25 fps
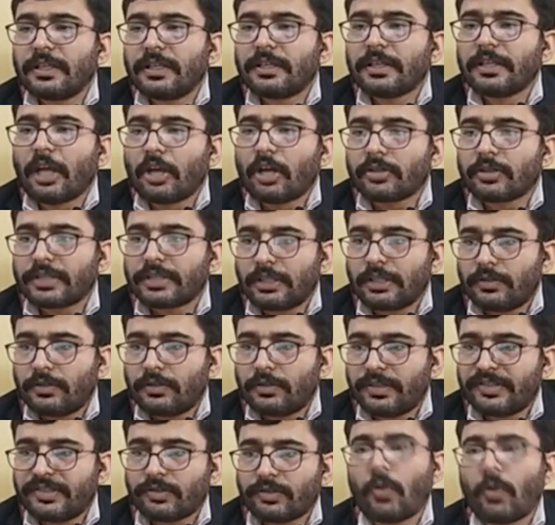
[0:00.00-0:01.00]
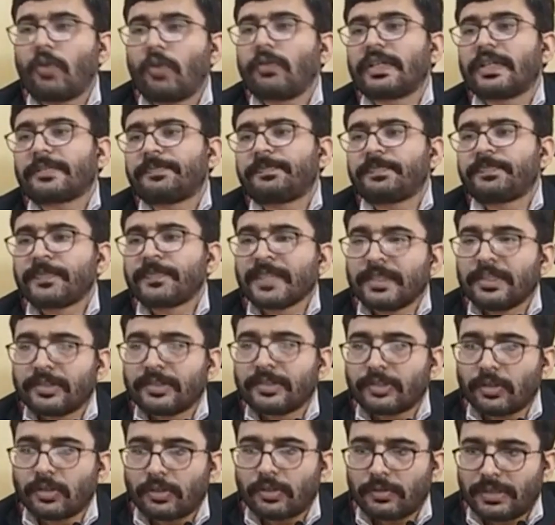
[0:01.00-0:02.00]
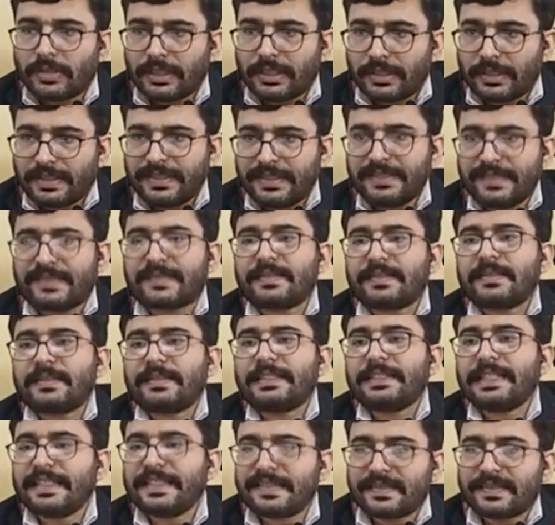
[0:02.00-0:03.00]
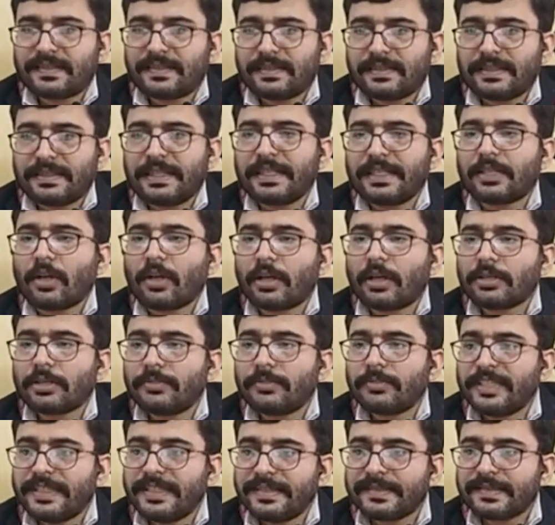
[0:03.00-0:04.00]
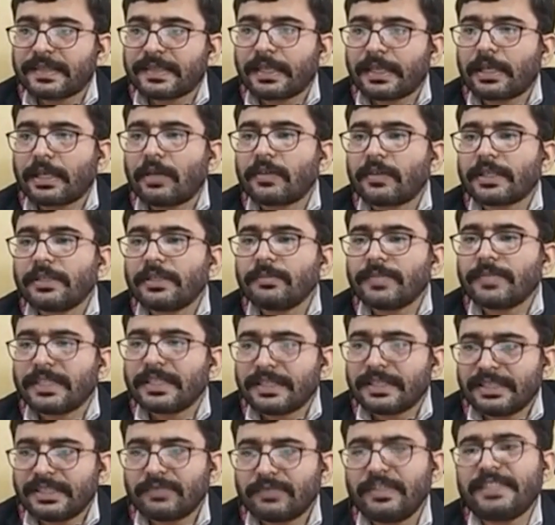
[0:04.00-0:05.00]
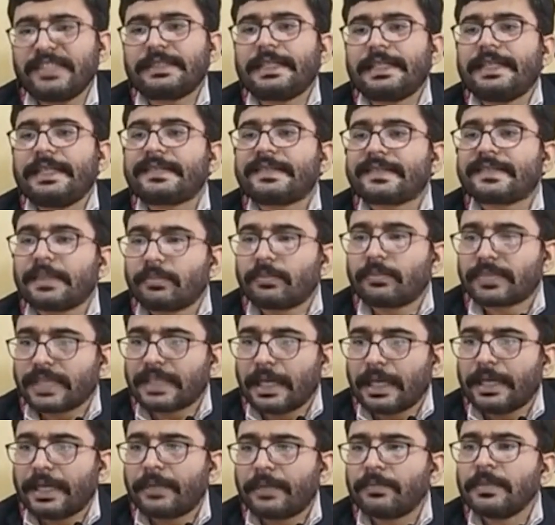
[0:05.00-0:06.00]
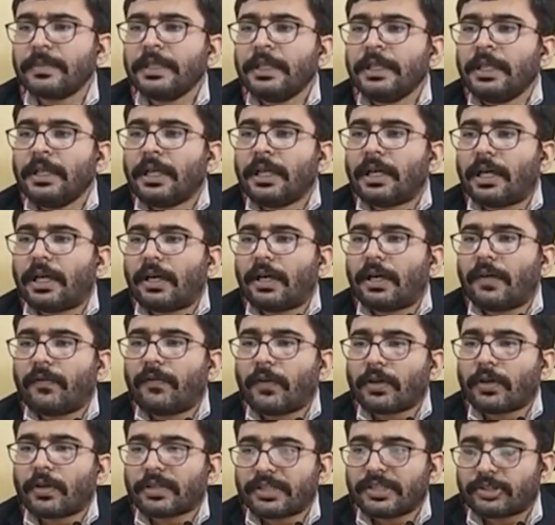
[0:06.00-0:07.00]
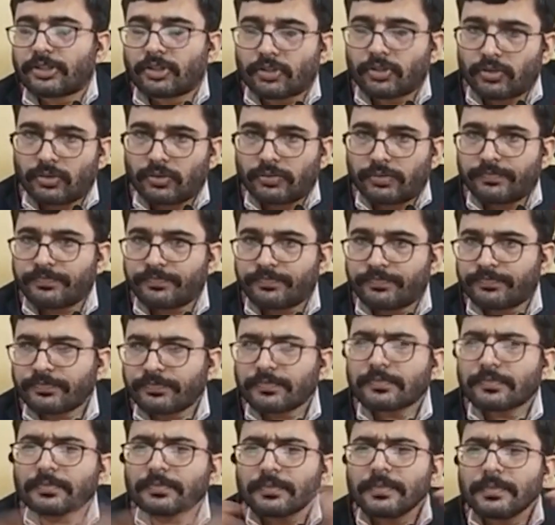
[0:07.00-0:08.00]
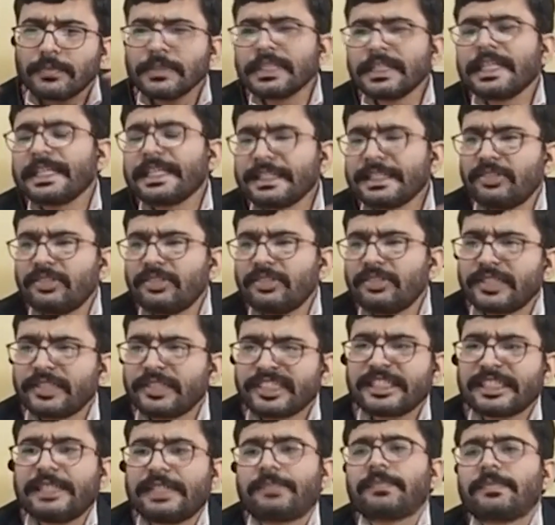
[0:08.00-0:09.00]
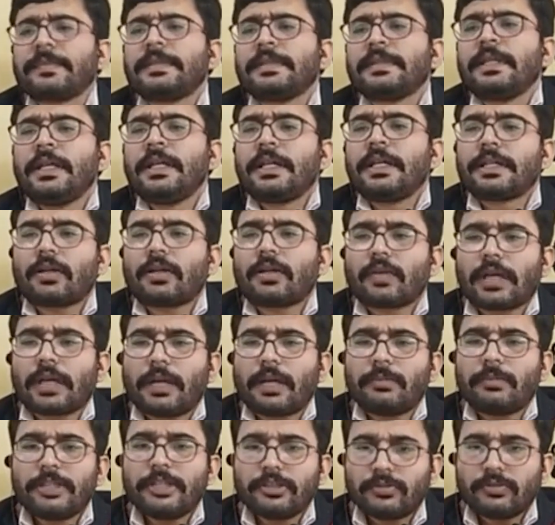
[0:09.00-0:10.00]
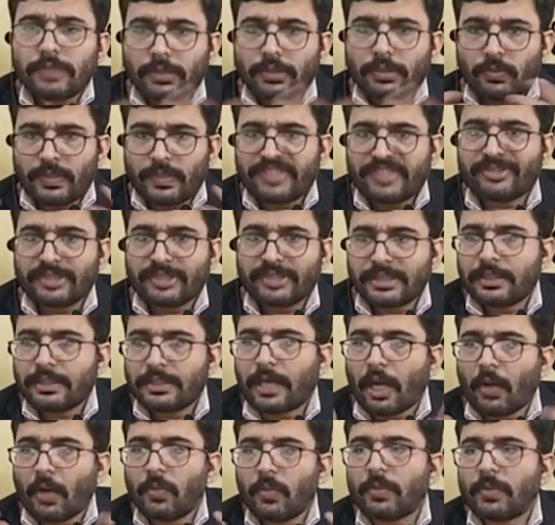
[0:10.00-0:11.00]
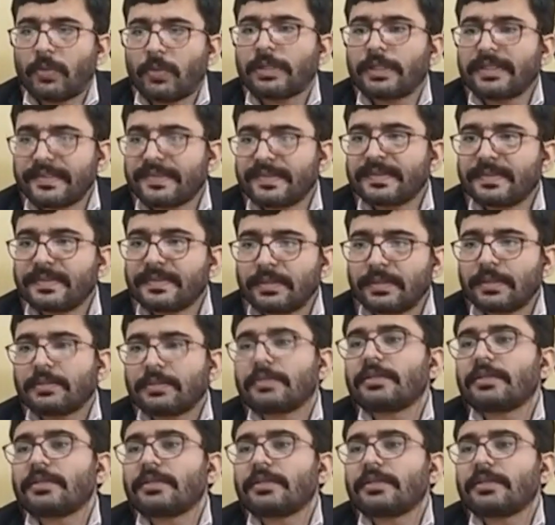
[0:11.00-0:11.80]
lockdown is over. So there is, yes, the economy is recovering, but it will take some time for it to get into shape. Now, coming to the question, how does